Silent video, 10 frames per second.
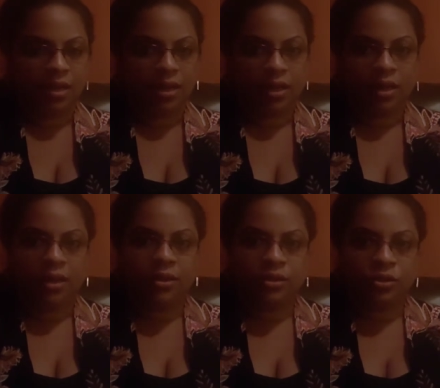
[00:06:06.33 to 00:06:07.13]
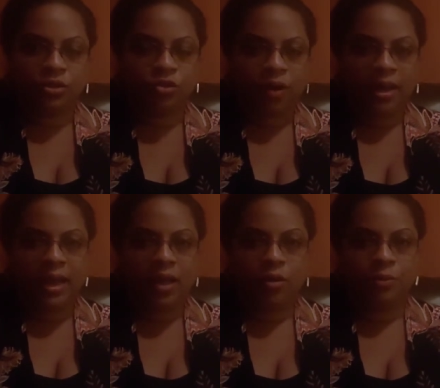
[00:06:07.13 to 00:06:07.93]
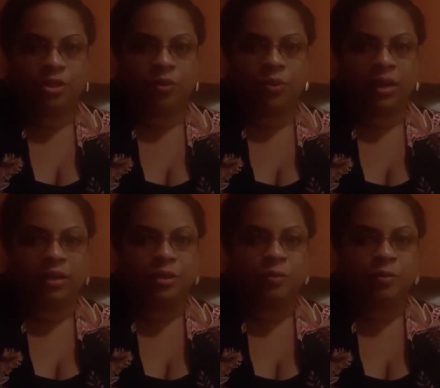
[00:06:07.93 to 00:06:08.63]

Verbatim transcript: Uh, try to help someone else